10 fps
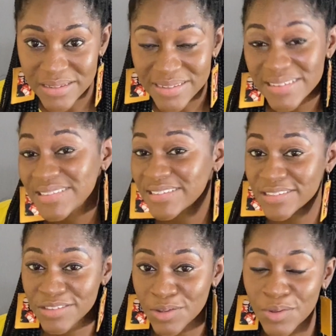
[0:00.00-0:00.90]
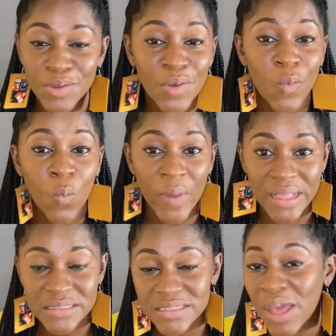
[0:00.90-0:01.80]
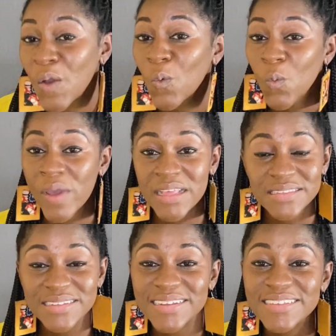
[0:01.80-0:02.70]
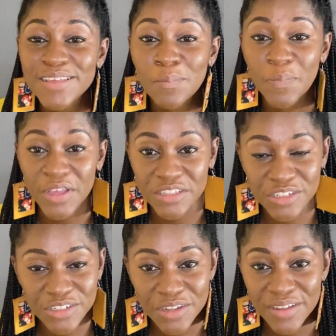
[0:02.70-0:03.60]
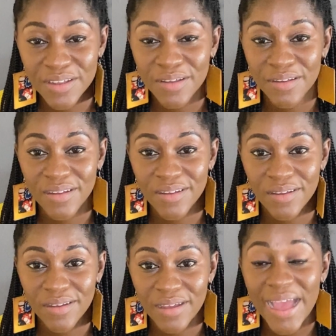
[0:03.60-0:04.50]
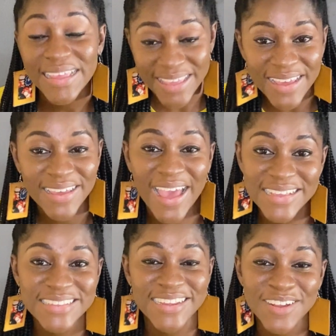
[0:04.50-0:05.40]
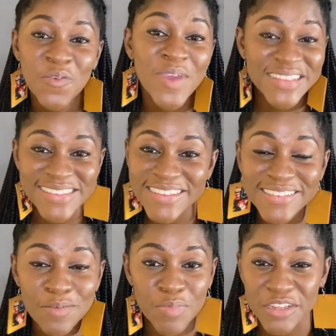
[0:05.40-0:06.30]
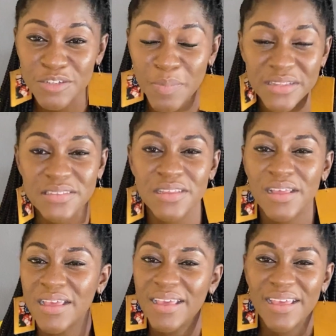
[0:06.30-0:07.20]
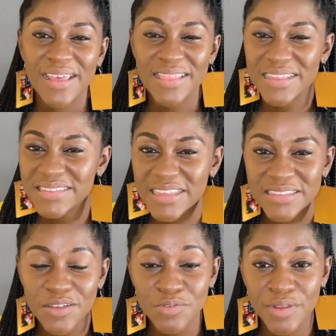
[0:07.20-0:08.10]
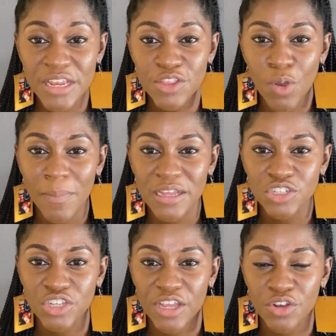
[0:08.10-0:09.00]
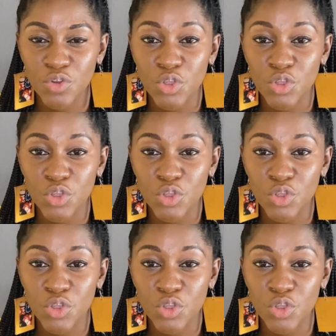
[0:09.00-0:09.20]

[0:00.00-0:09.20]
Sister, wait. Waiting is a bitch. I said it. Waiting is a bitch. But in this case, there's really not much you can do.